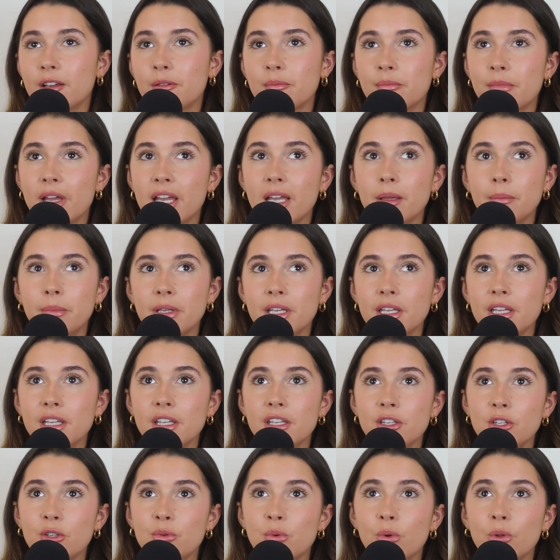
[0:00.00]

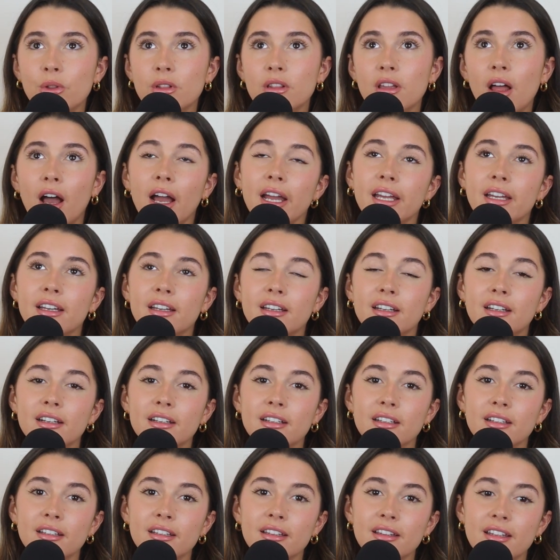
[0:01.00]
Maybe you will
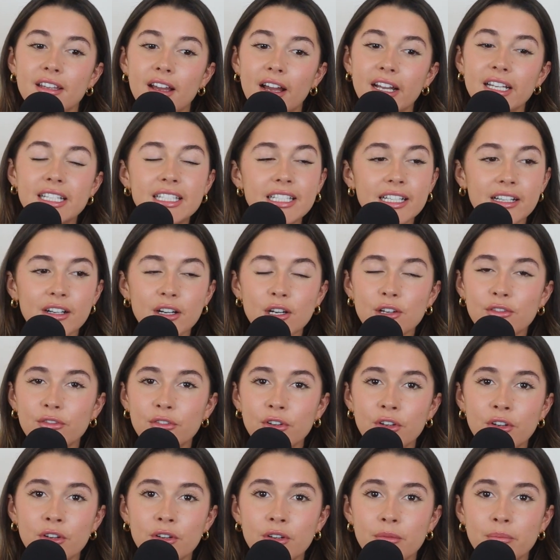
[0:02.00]
like the idea
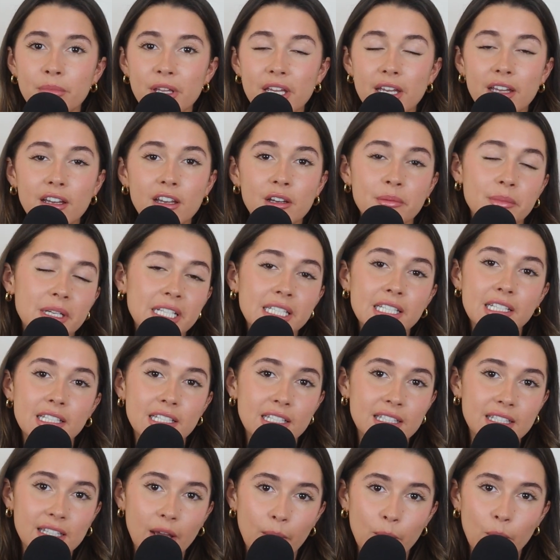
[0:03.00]
of being committed
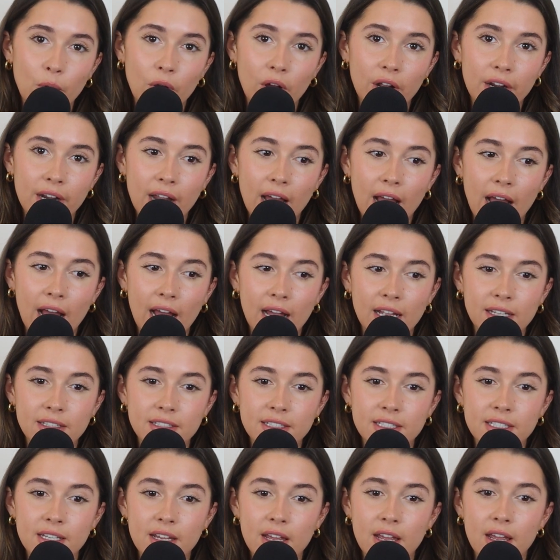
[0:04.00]
to someone
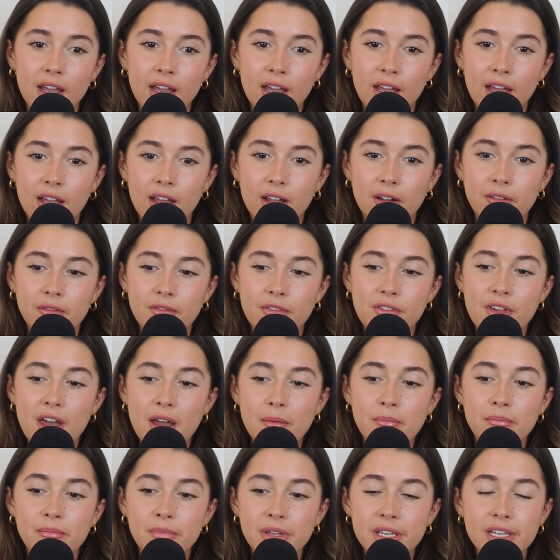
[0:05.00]
and
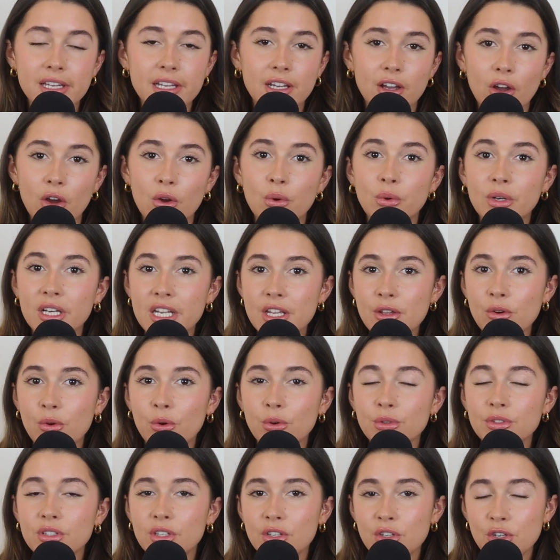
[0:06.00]
them being only
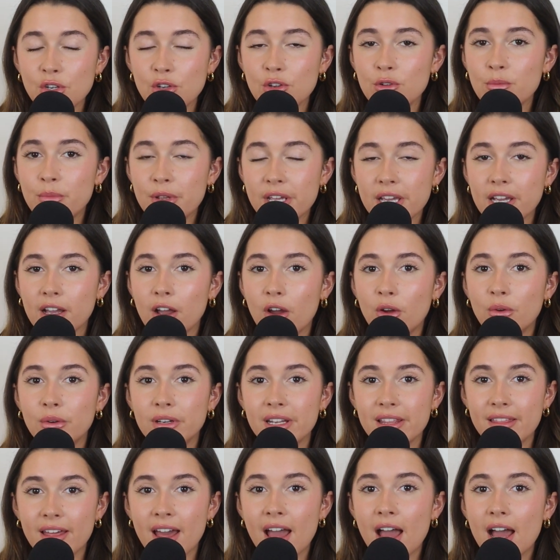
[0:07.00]
yours and you being
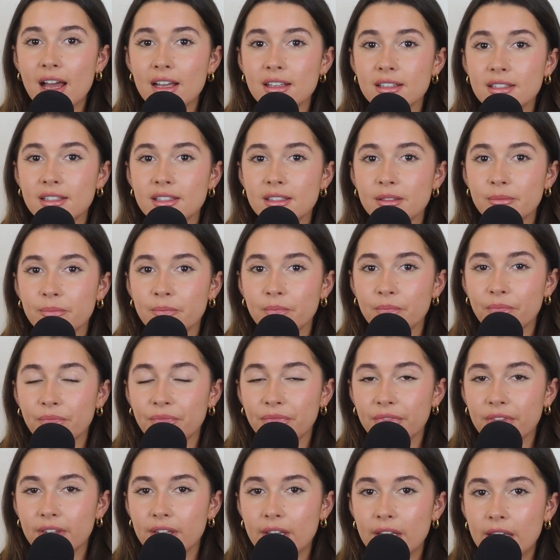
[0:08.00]
only theirs.
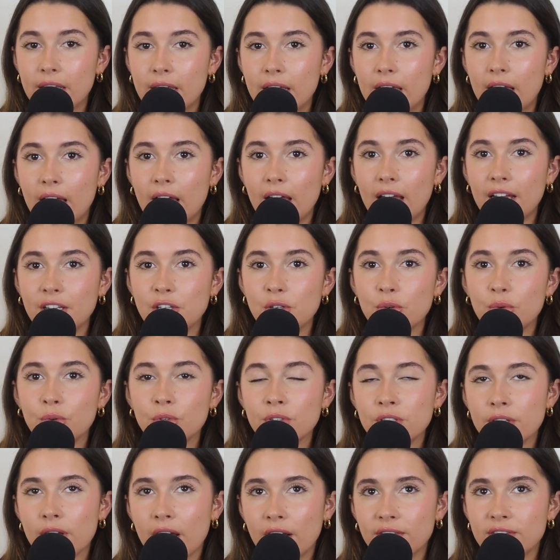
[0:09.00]
And you
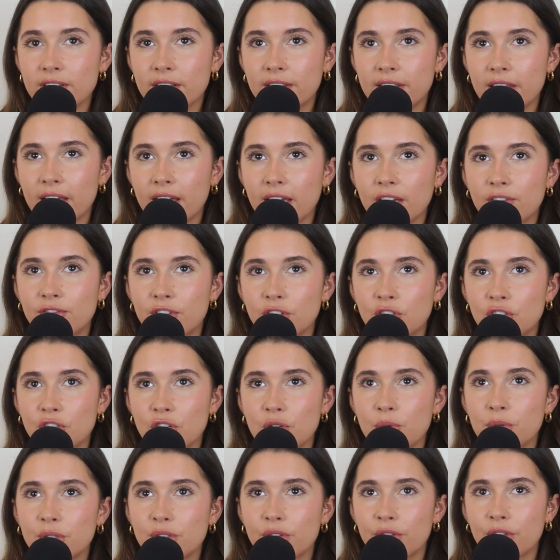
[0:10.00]
also have to think, if the
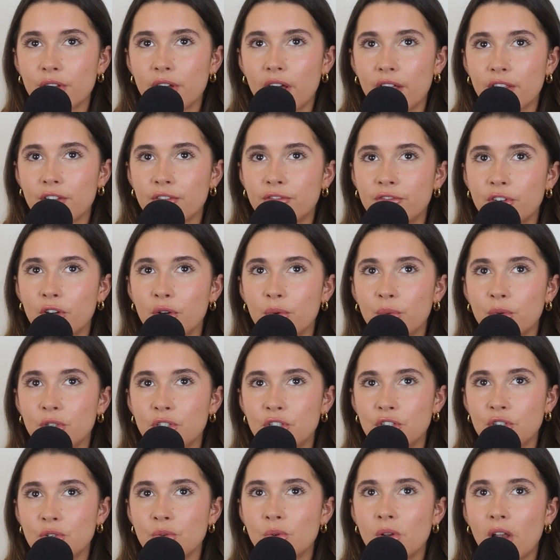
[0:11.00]
shoe was on the other foot,
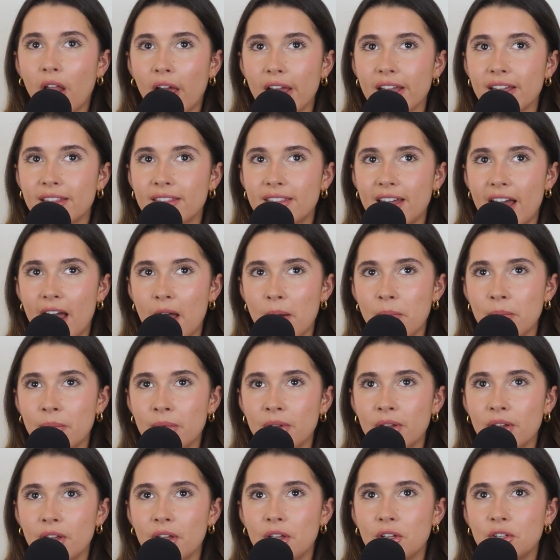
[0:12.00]
would you like
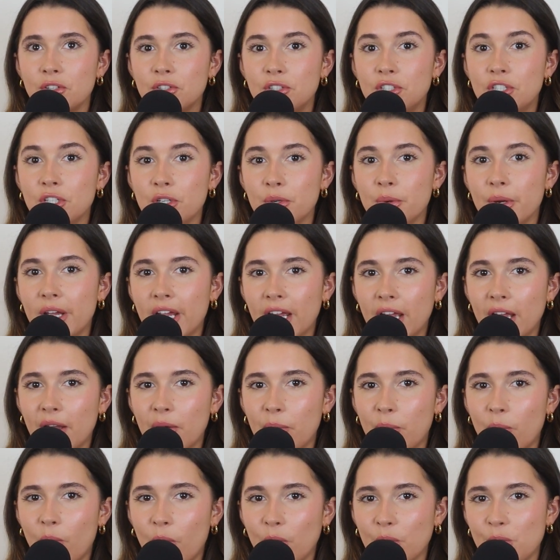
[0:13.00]
them
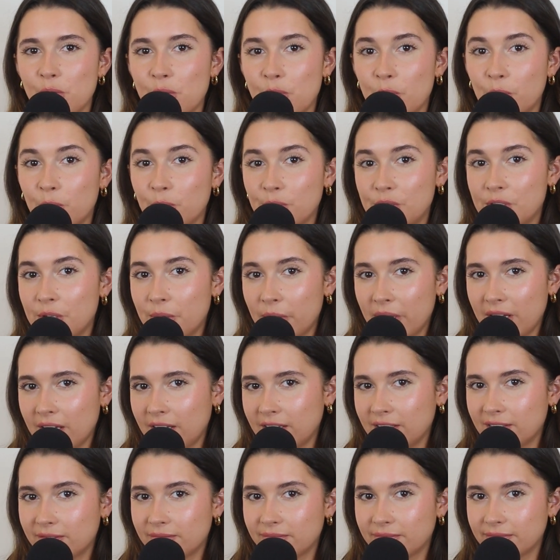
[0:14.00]
doing what you're
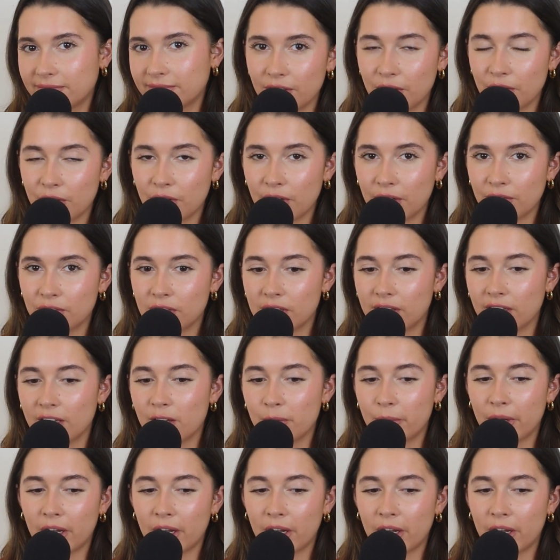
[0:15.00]
doing? You have to think